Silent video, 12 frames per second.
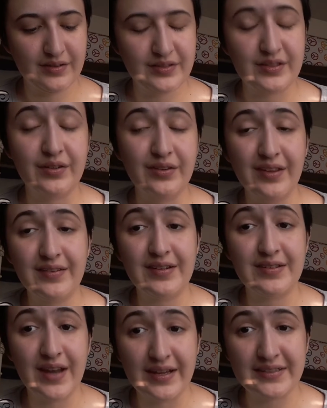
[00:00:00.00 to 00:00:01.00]
So then the
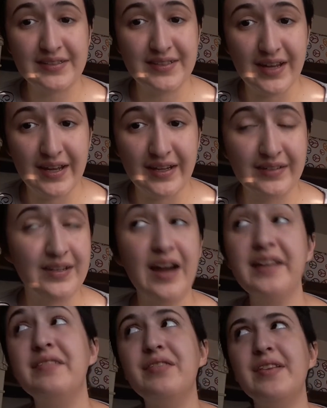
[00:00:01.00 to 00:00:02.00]
next day,
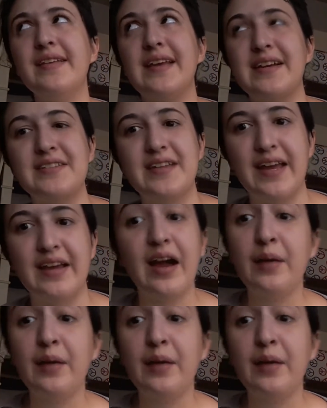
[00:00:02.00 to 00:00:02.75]
not even the next day,